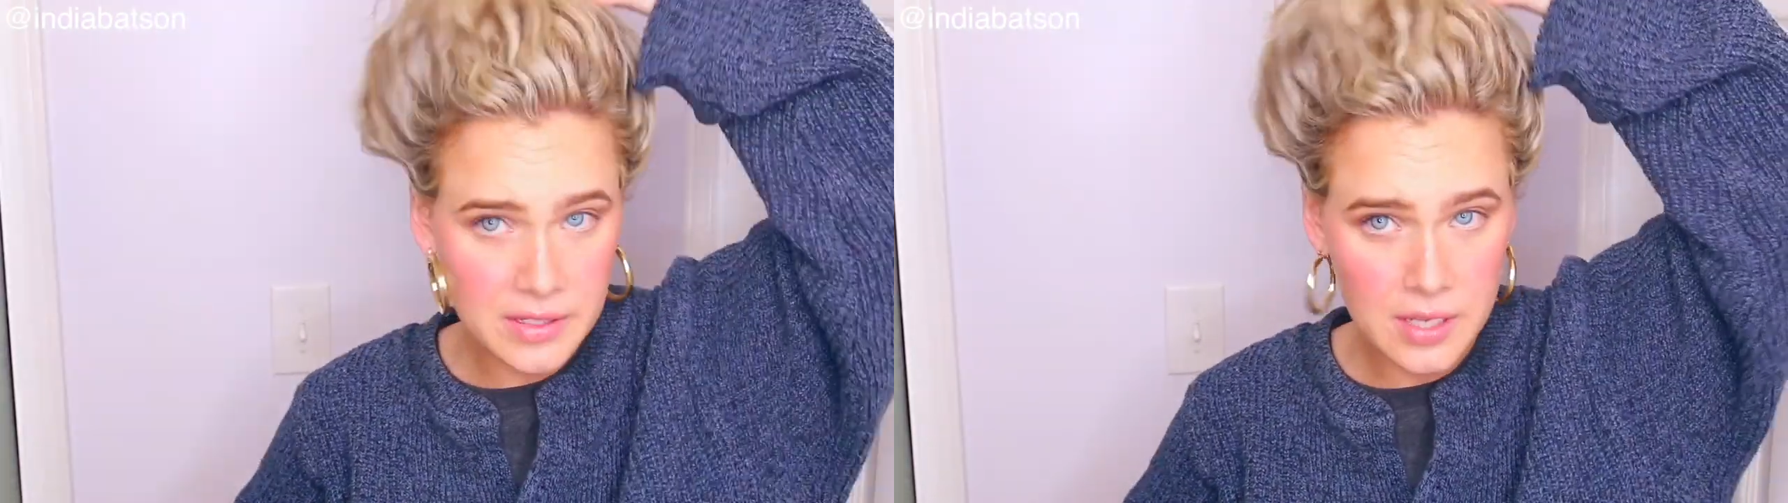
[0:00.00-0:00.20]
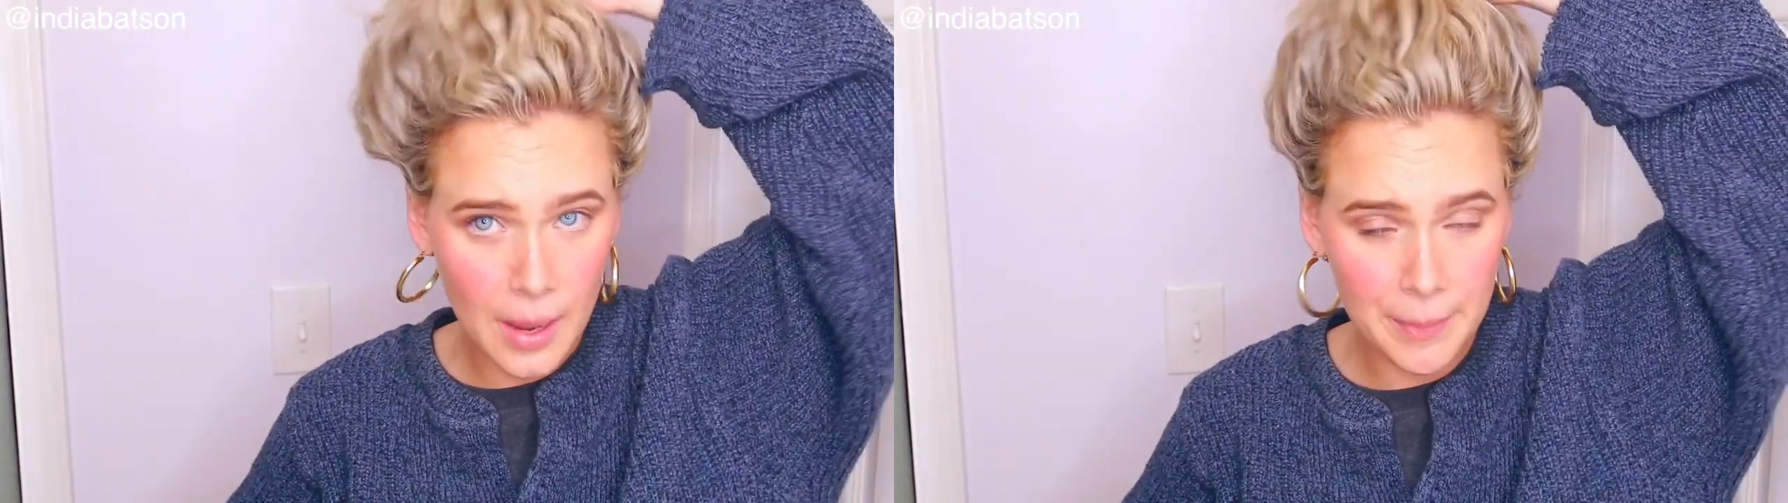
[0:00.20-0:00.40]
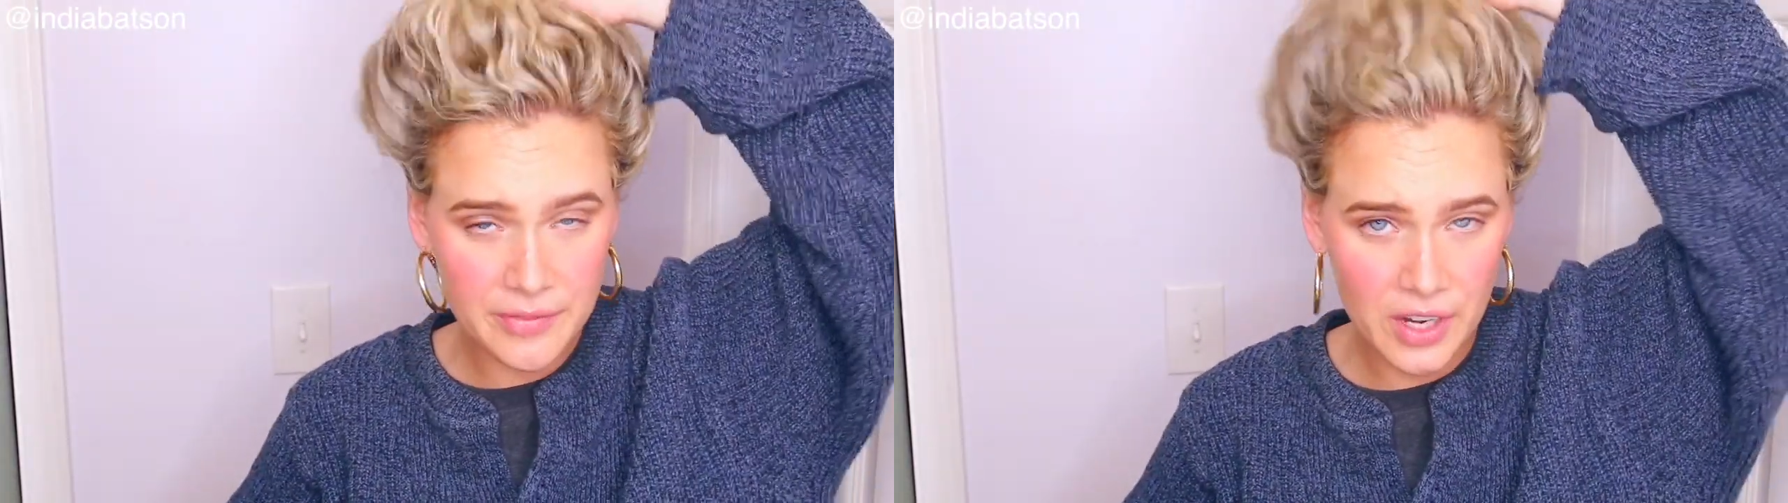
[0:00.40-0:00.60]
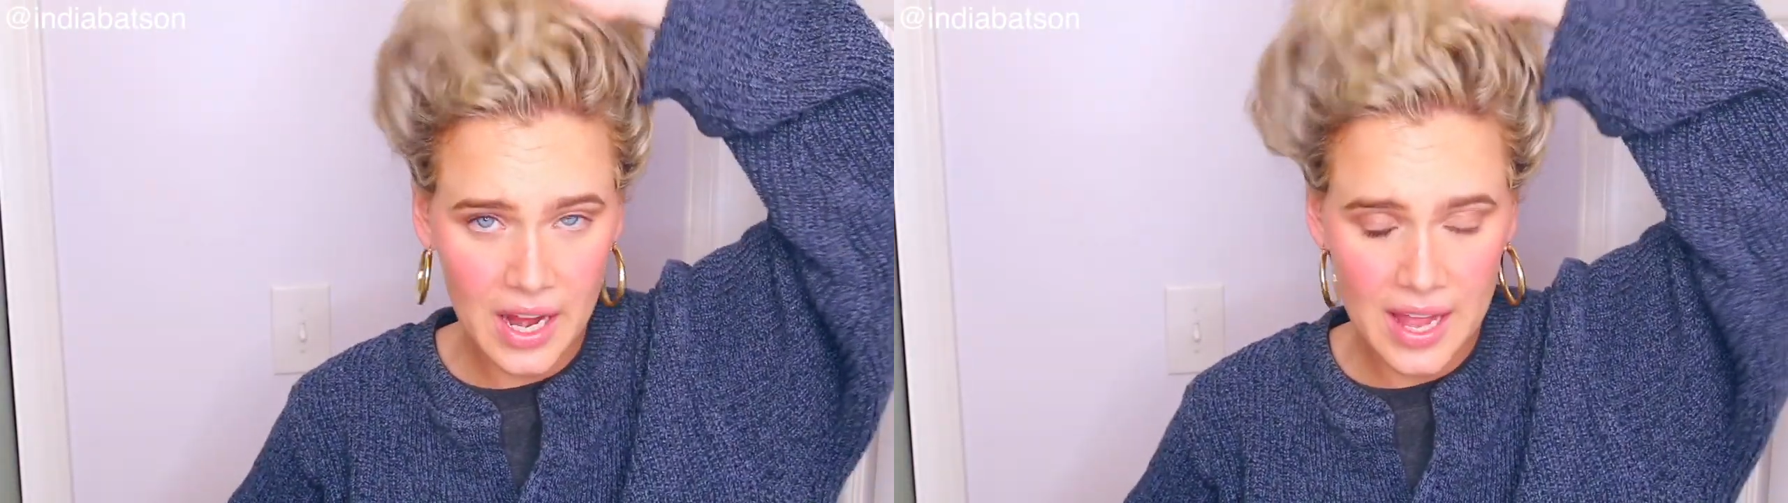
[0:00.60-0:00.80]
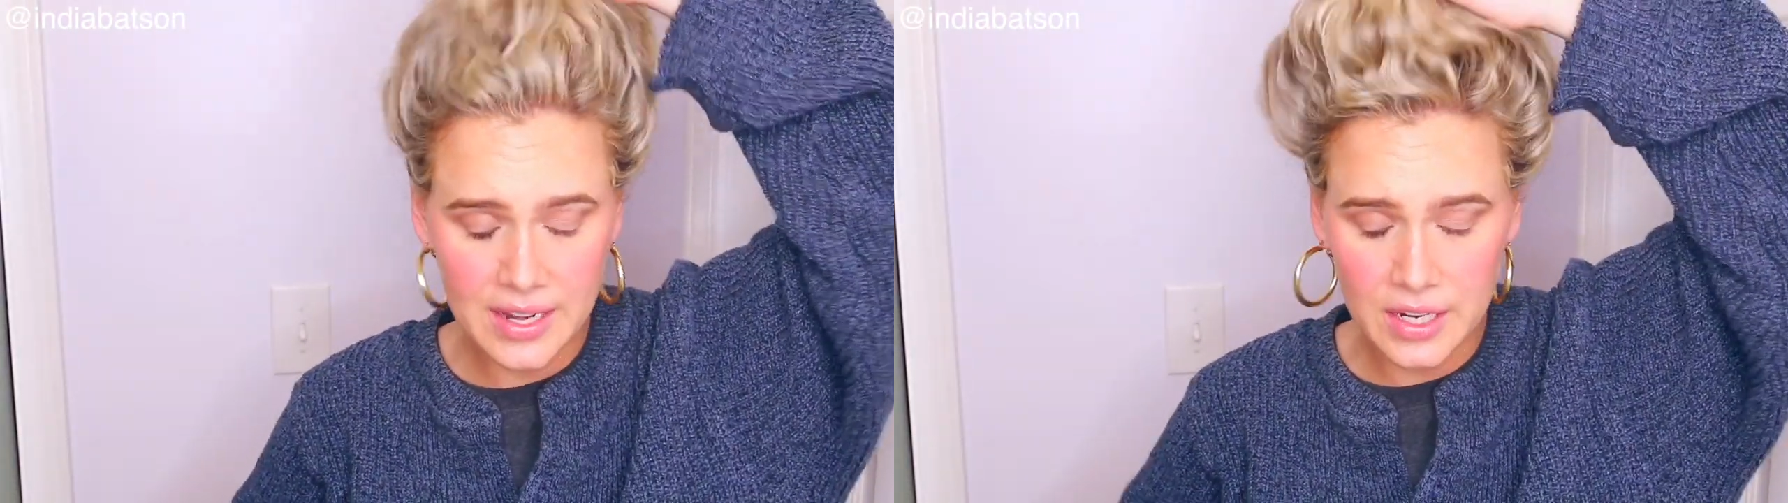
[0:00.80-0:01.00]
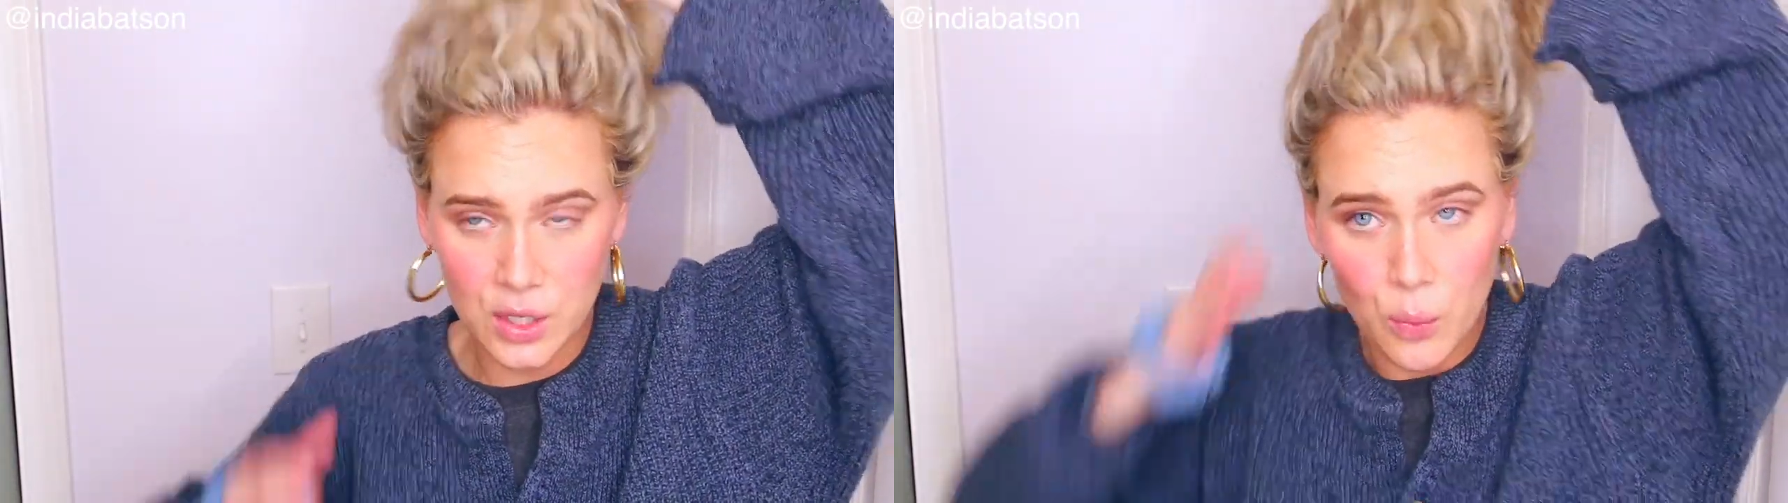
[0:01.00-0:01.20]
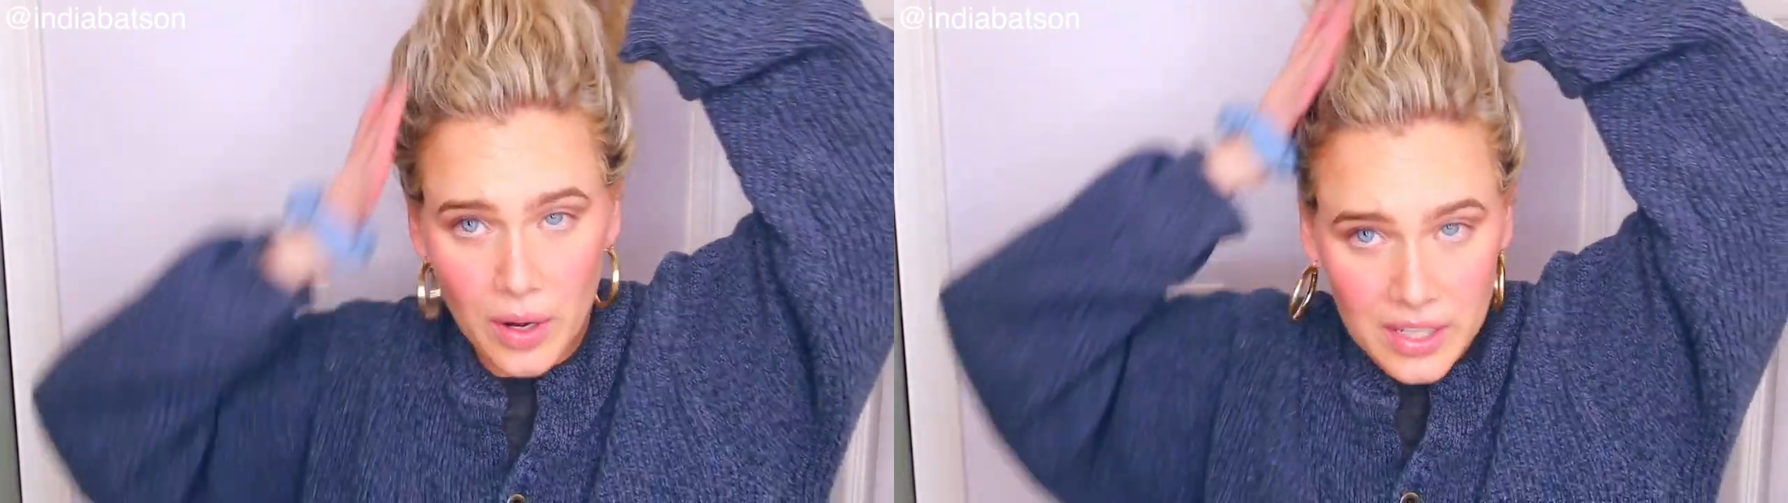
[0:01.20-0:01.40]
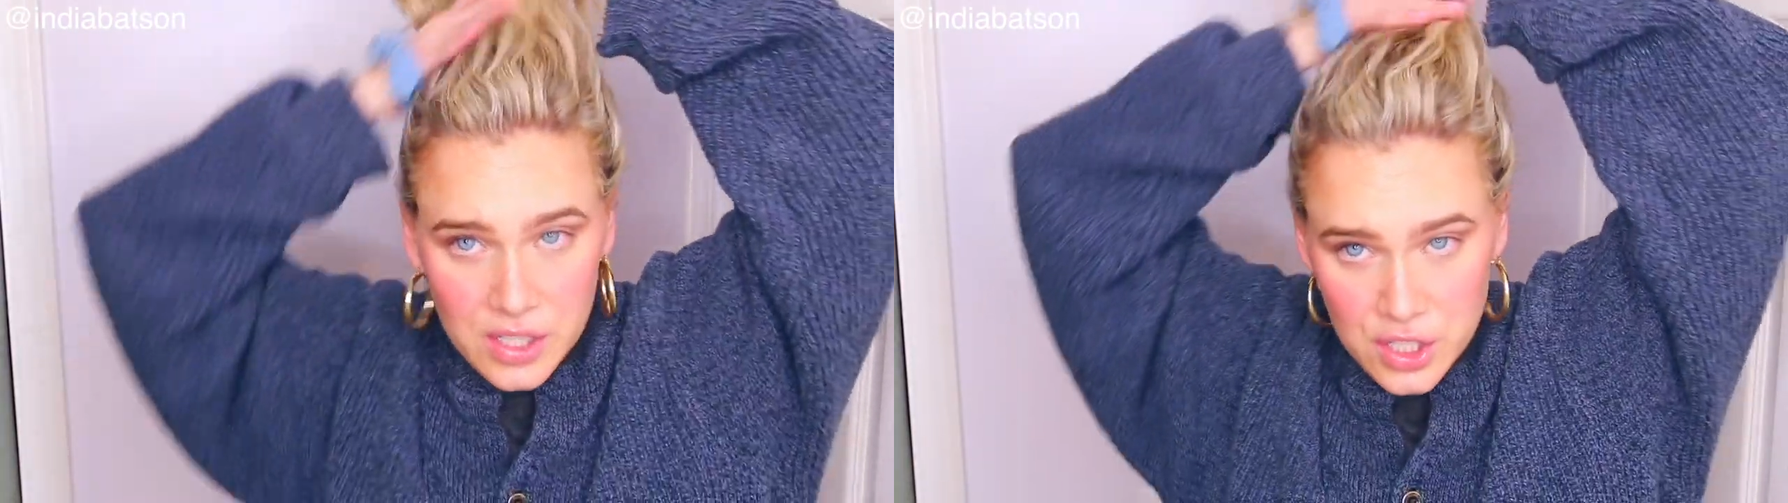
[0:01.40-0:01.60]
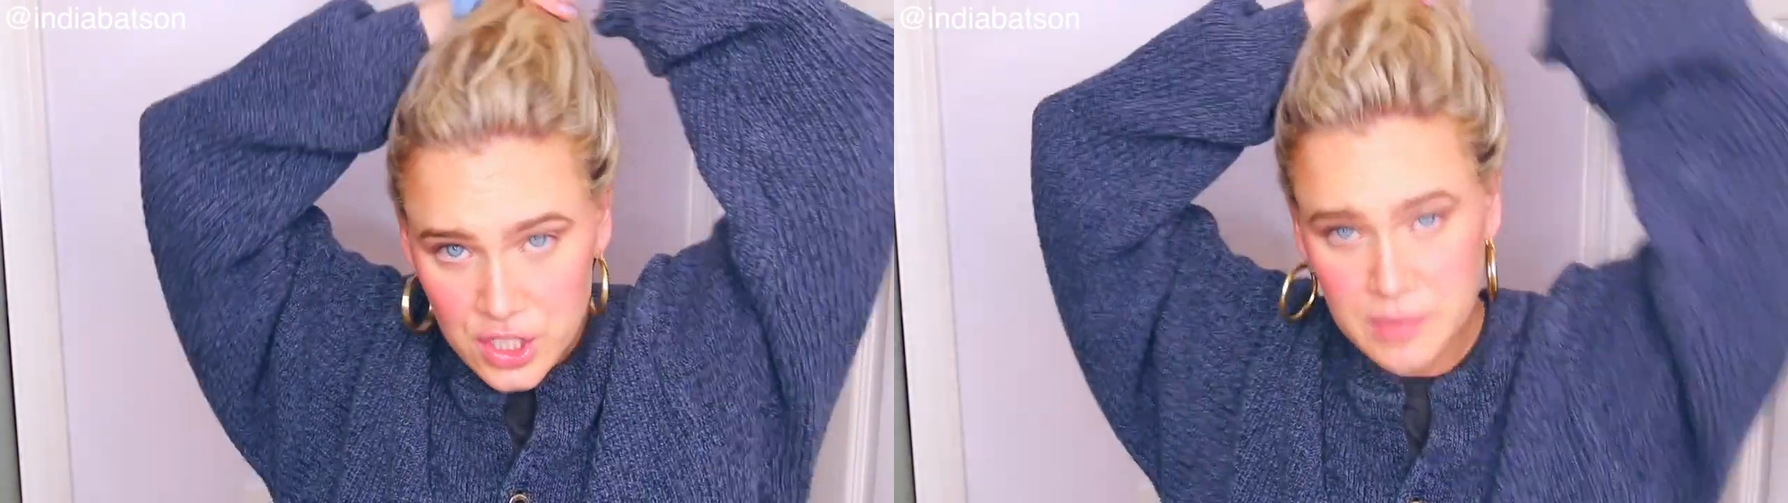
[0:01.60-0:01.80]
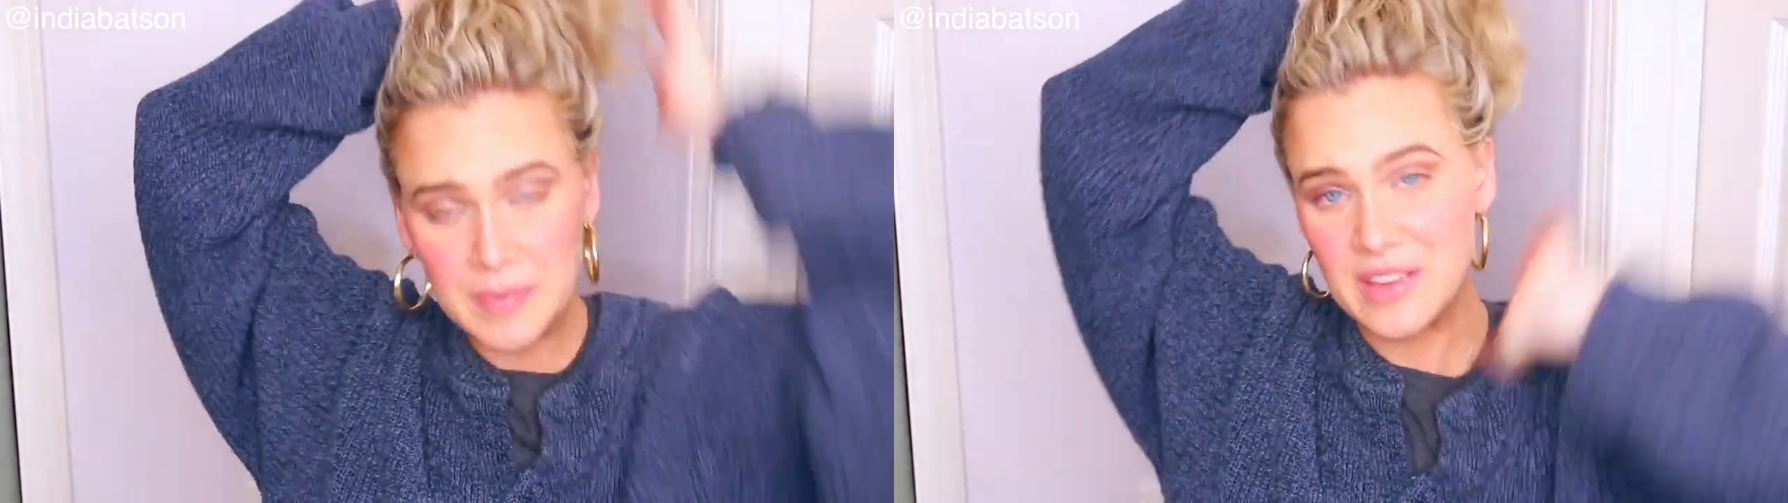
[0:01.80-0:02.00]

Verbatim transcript: top of your head and you want it to just be